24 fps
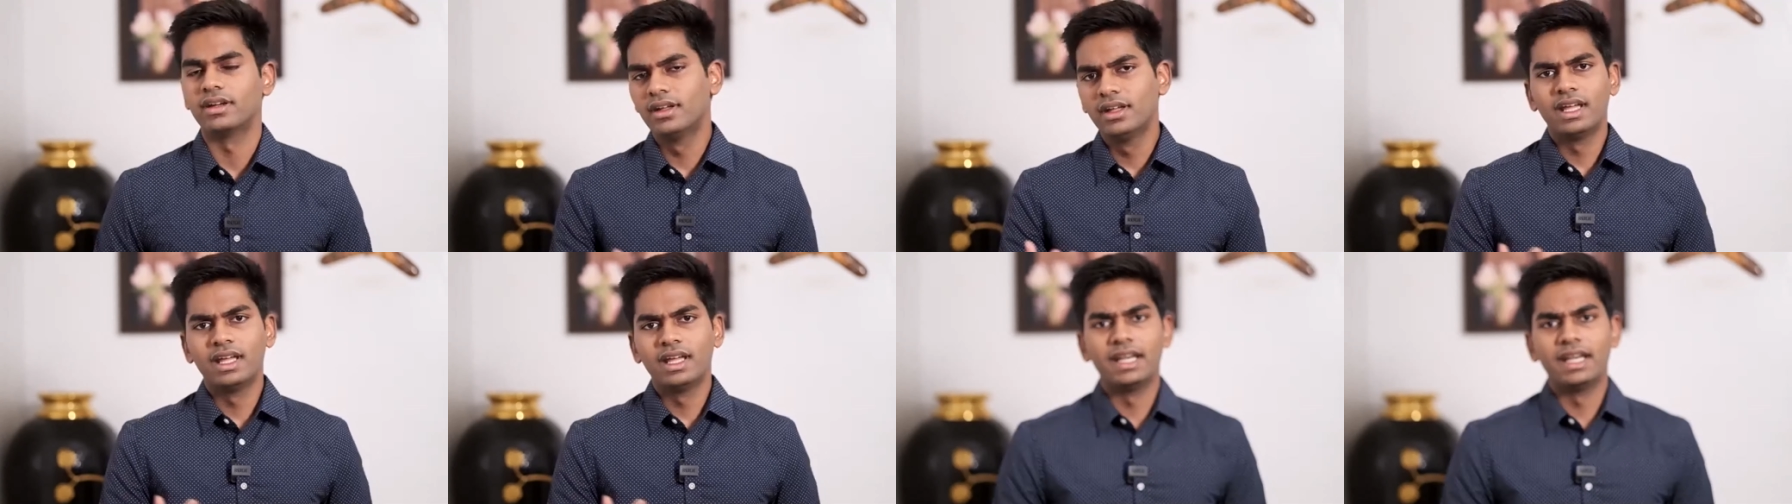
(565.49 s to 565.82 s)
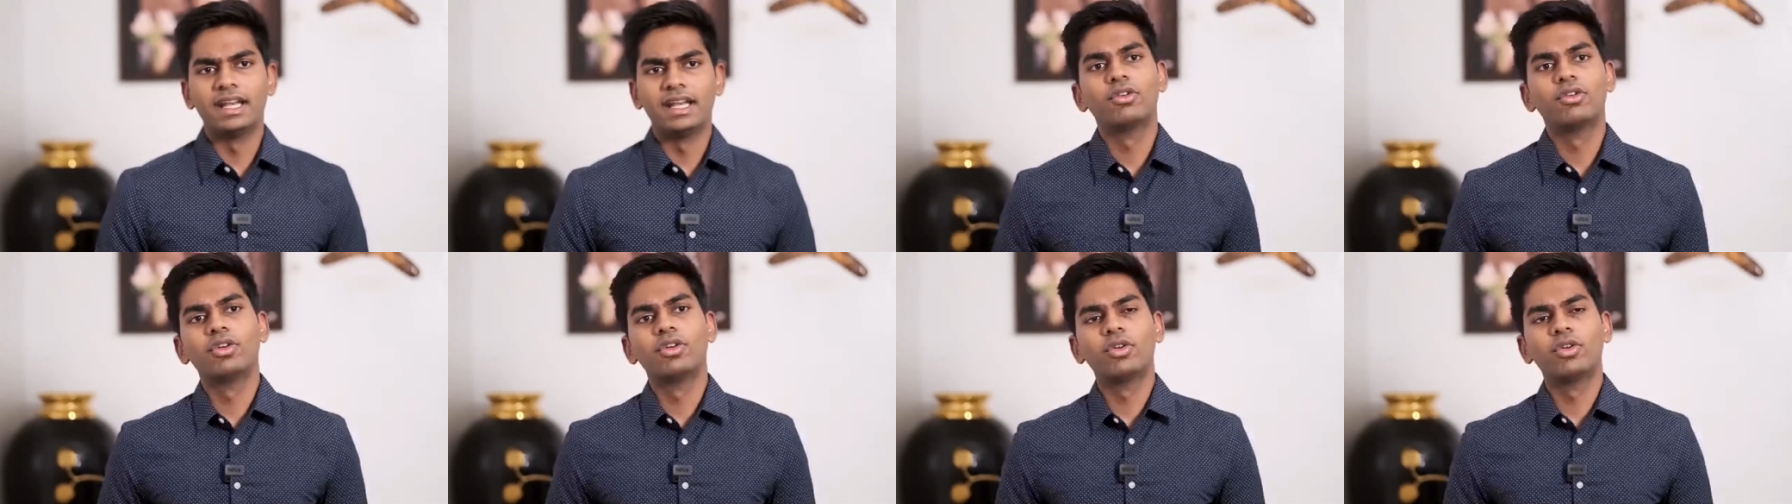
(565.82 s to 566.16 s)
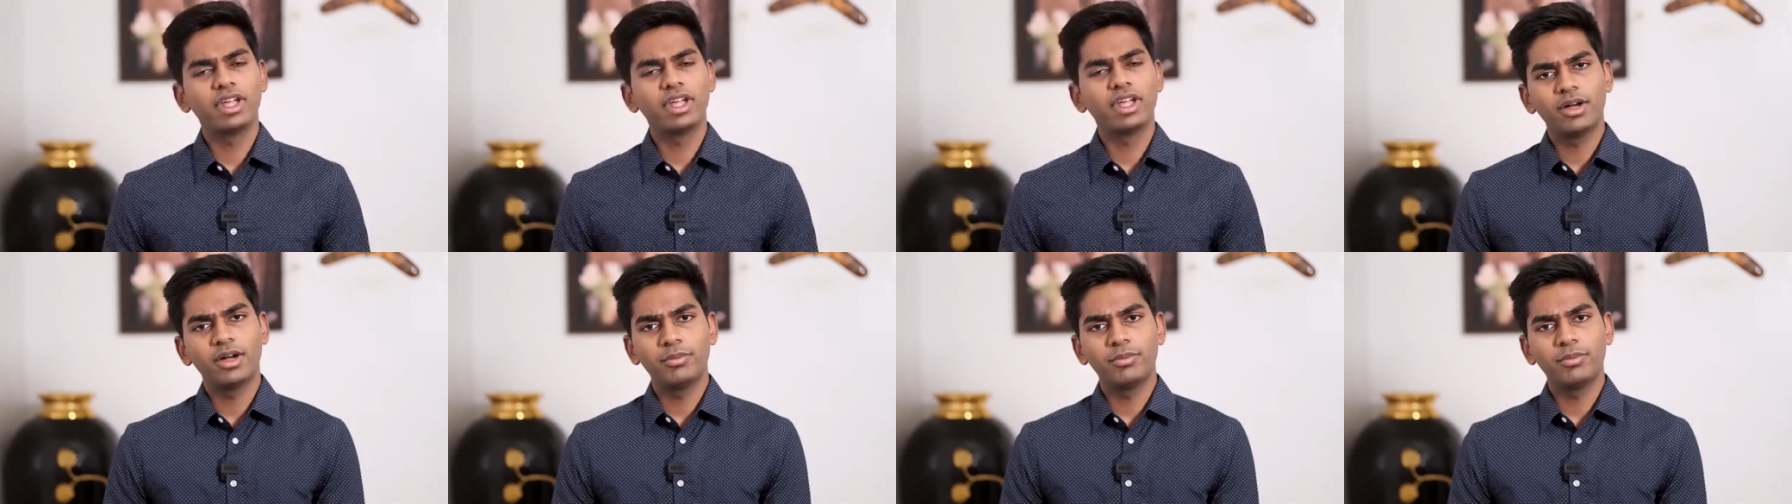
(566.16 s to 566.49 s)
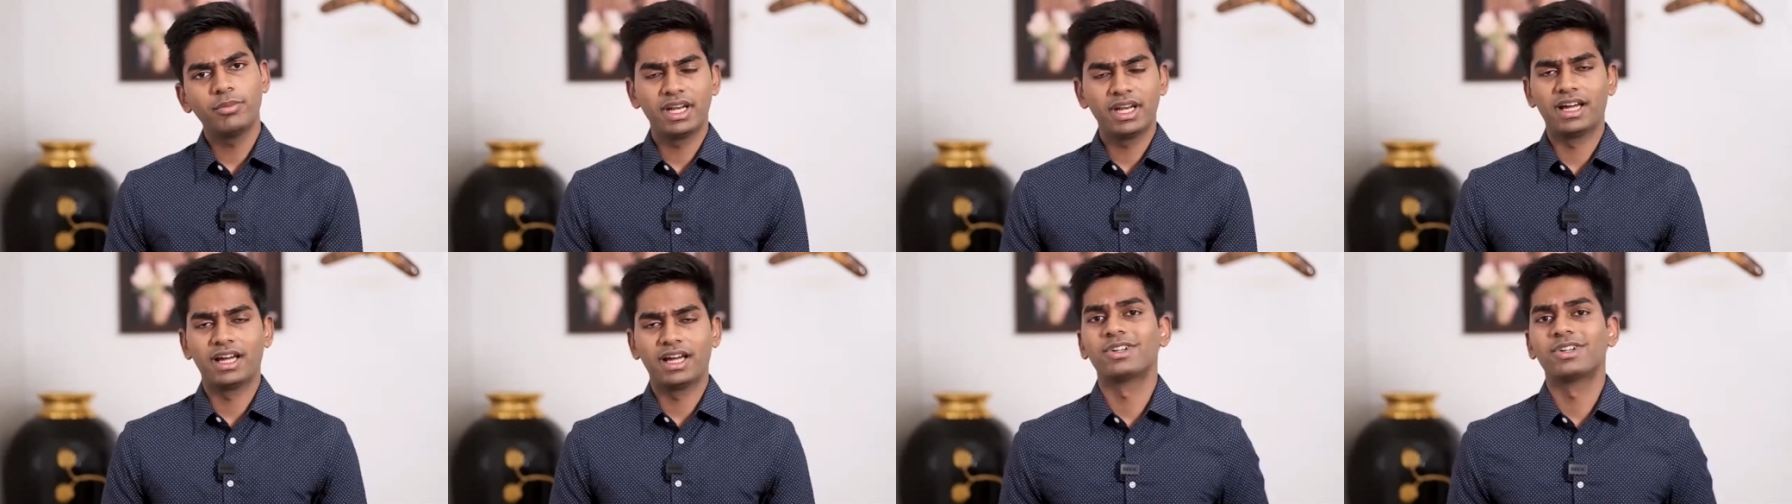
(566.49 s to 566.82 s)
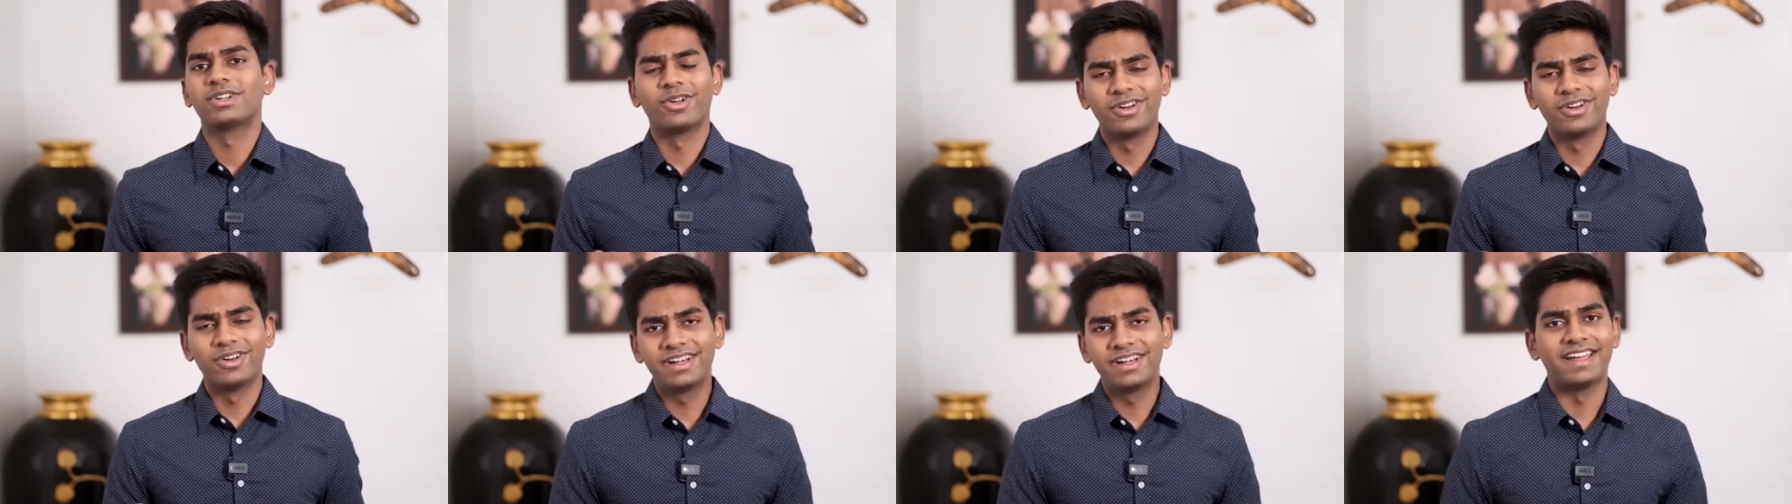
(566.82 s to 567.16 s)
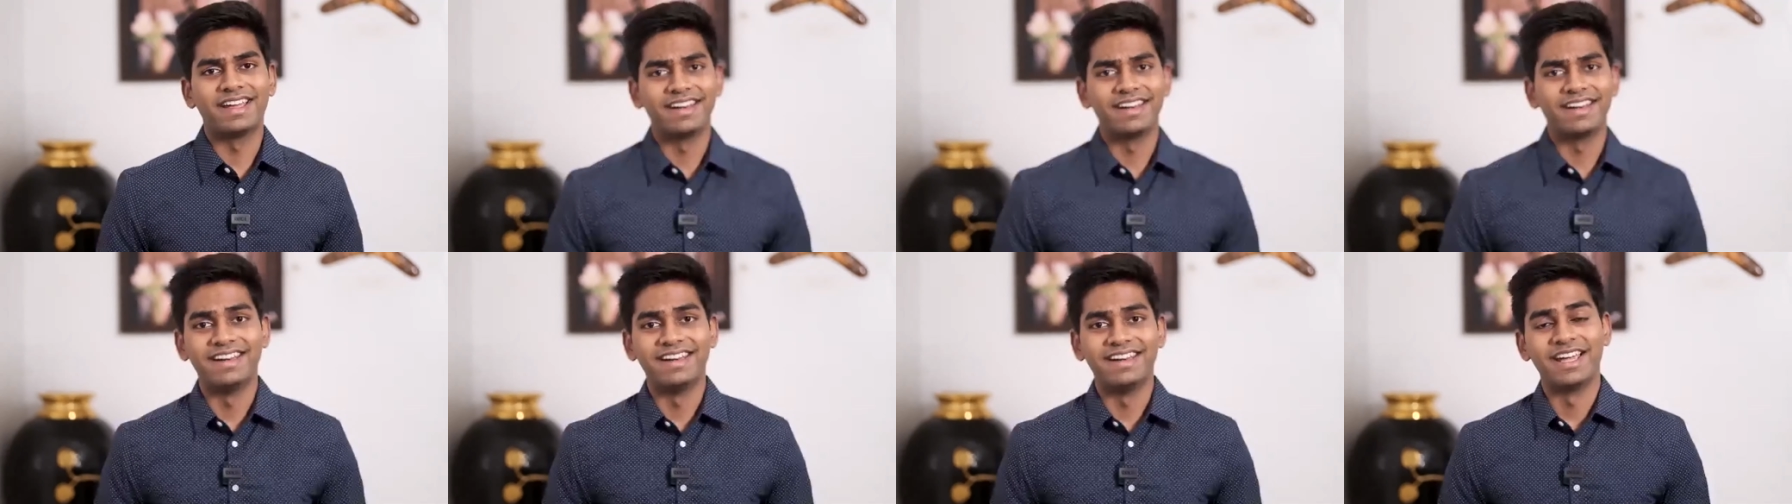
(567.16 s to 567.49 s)
Now, growing up in a house that already had
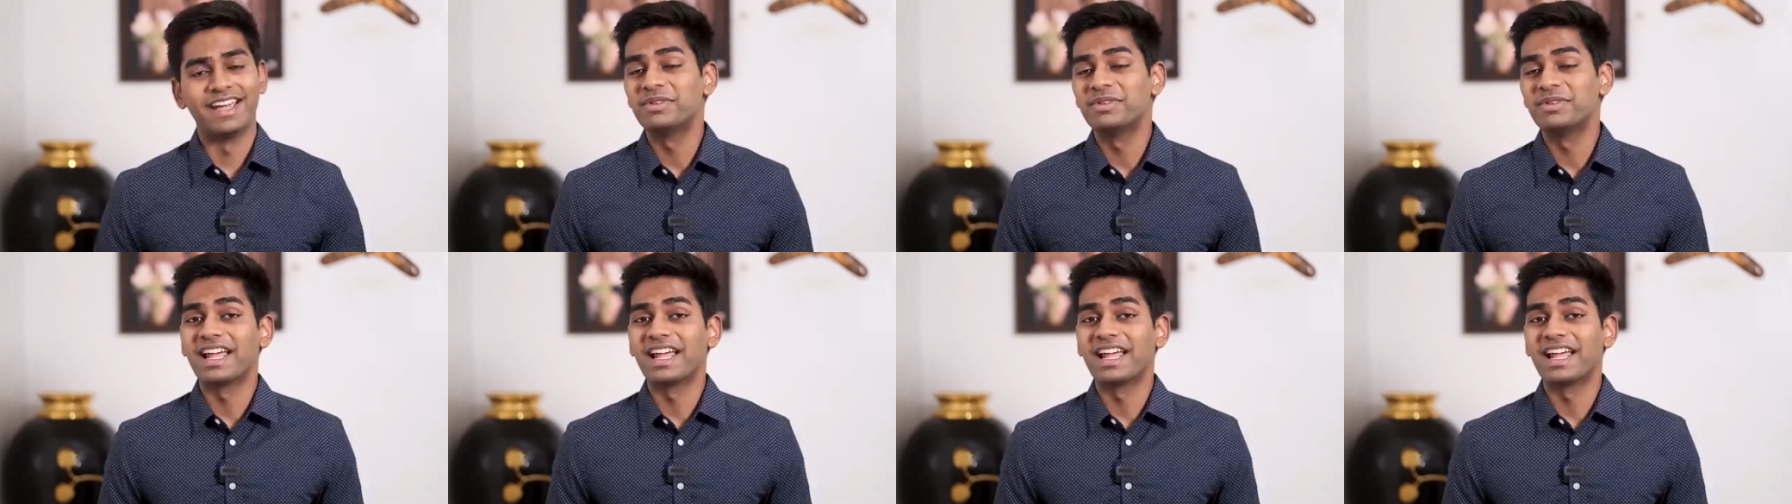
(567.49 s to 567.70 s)
a diamond,